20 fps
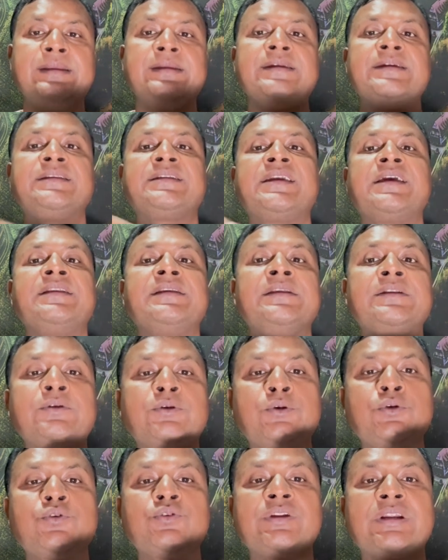It can
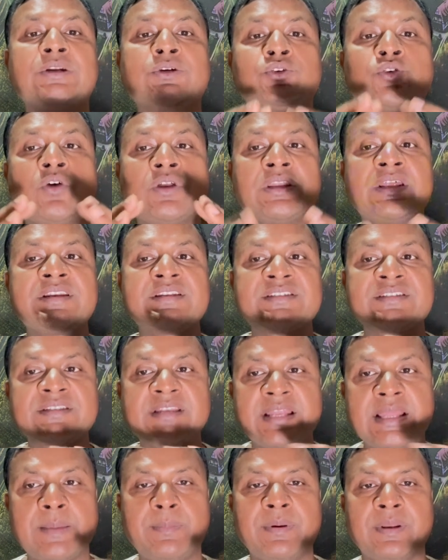include a tolerance
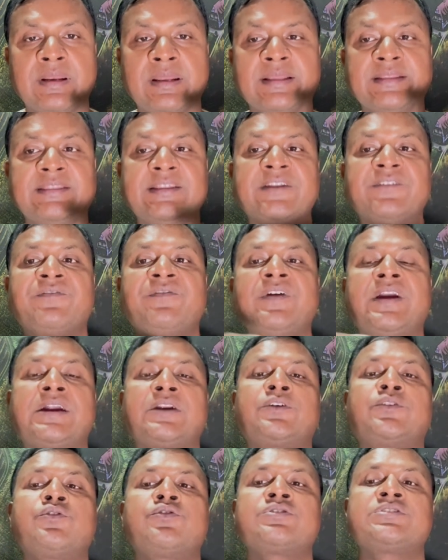level that
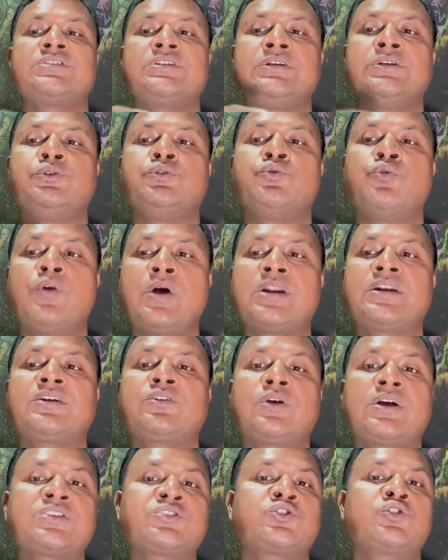factors in what
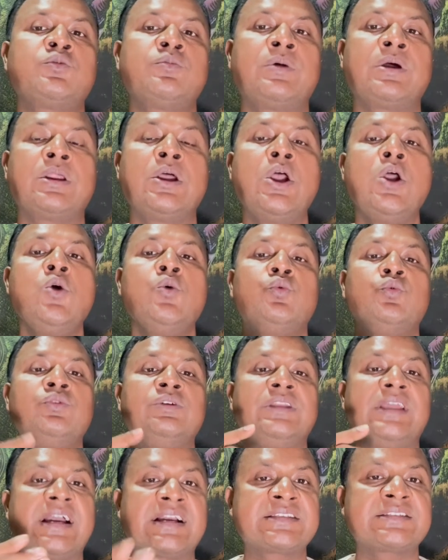customer
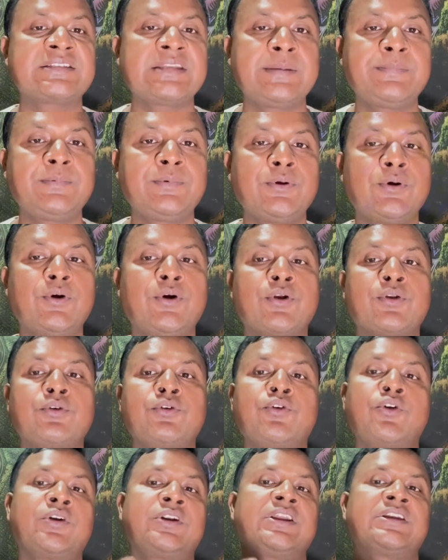will accept or
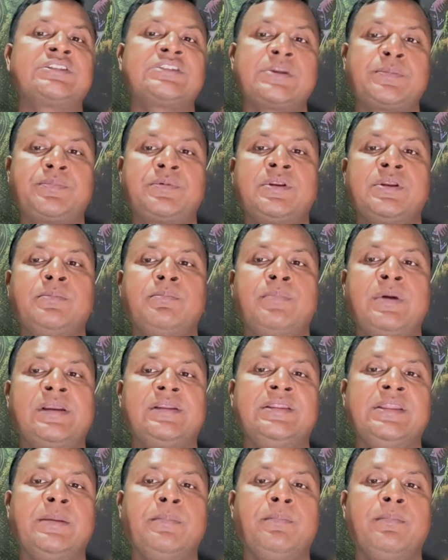not accepting by
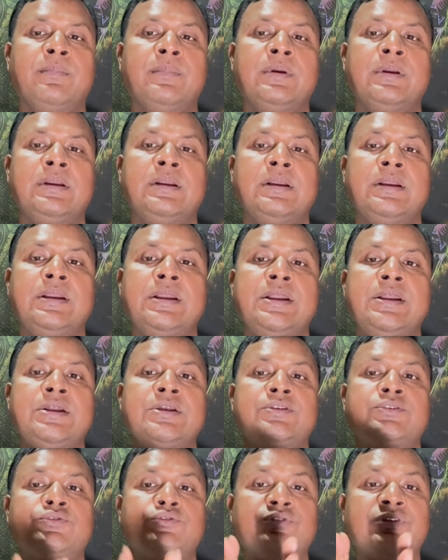them.
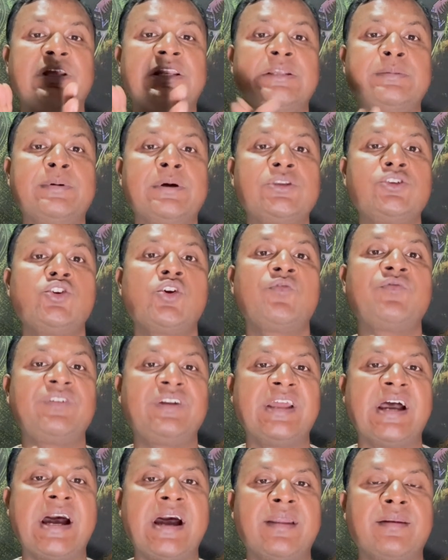So delivery of
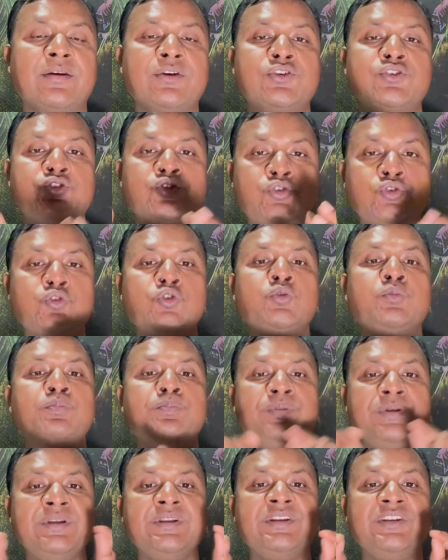done should
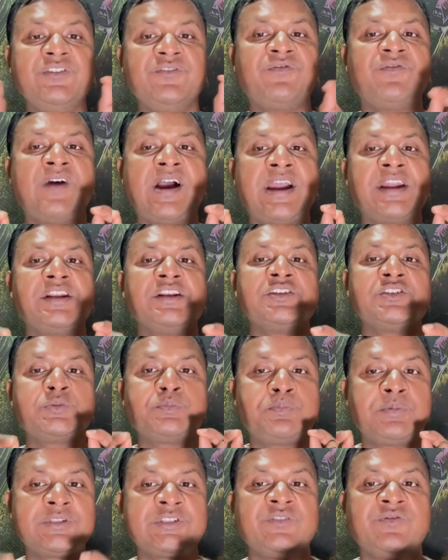be defined
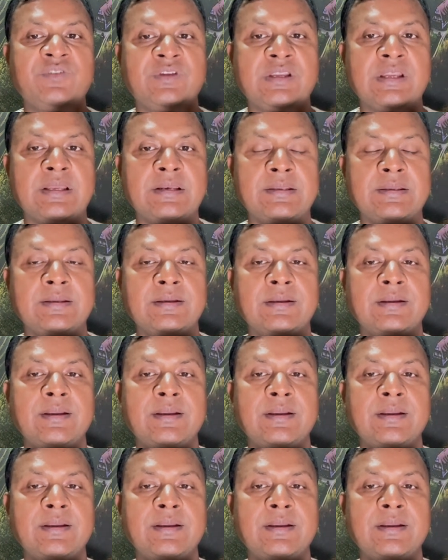specifically.